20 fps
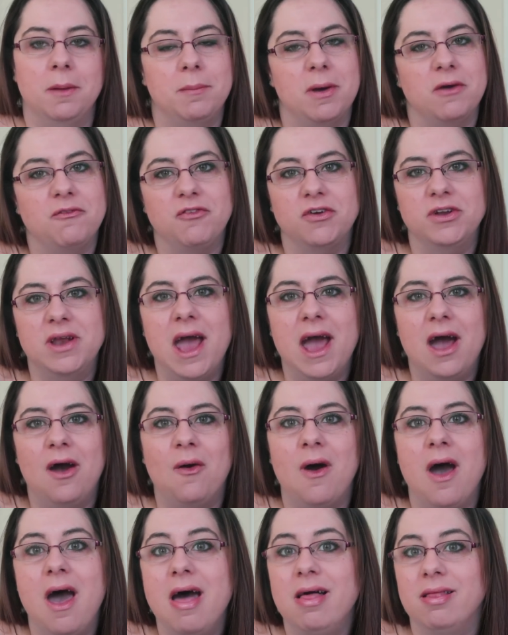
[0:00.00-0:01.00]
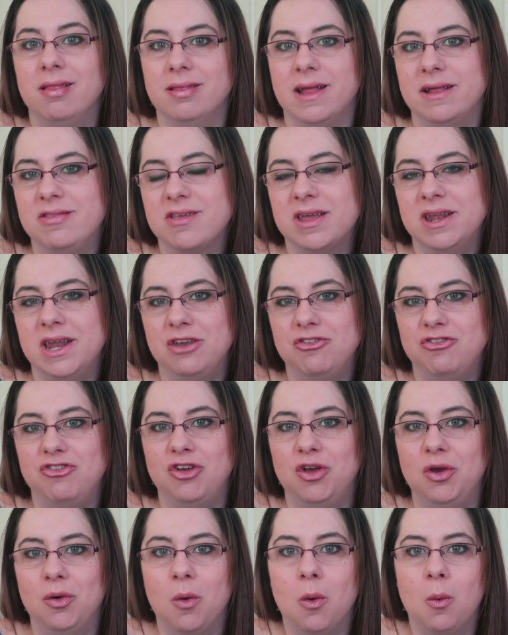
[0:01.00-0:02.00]
But for now, let's get
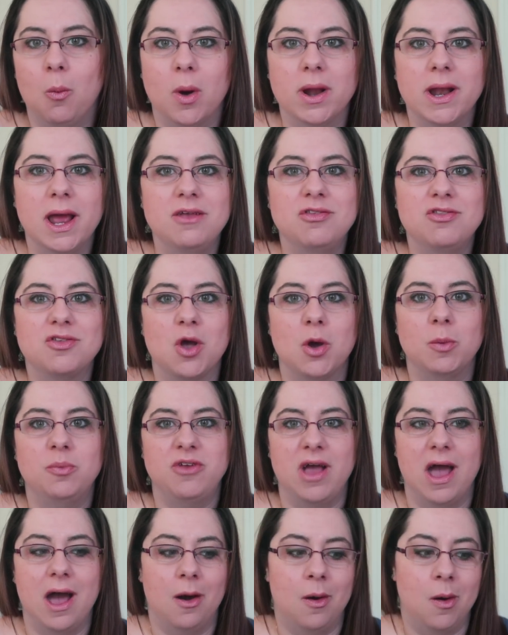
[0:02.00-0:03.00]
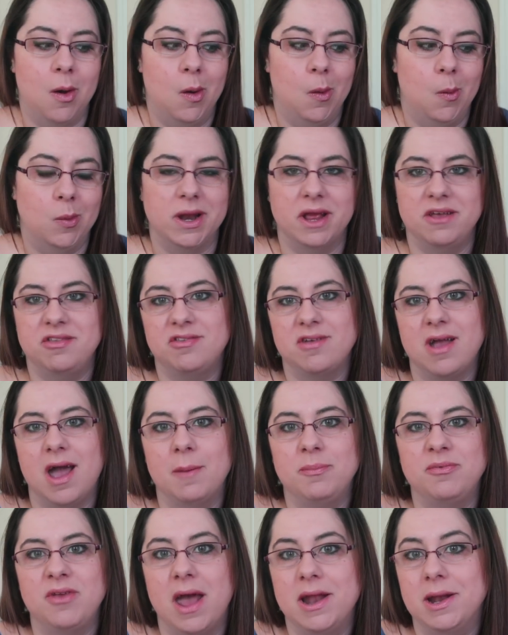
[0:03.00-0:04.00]
into what I scoped out when I
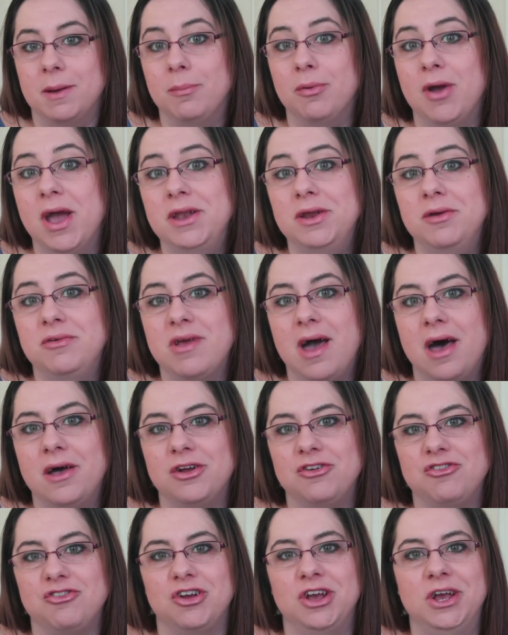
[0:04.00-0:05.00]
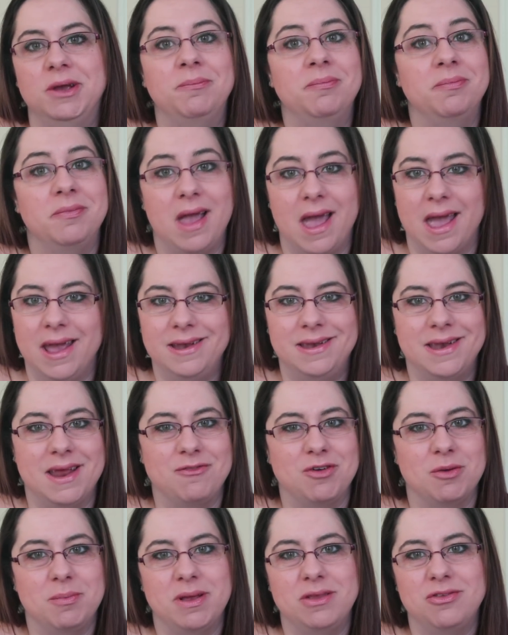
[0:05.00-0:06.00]
stopped at a brand new Dollar Tree I had
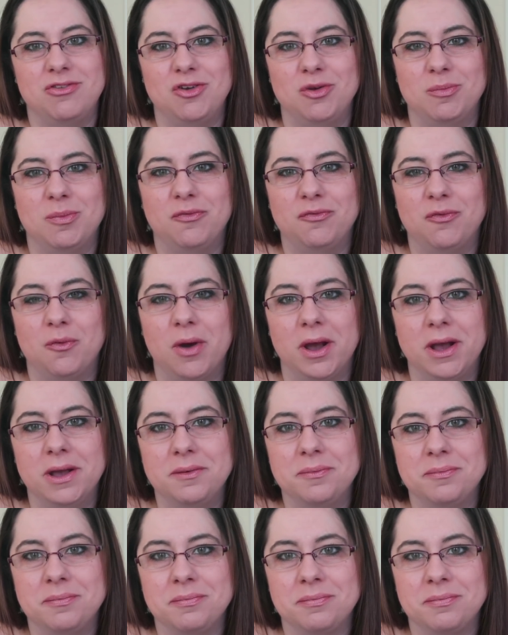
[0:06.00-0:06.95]
never been to before.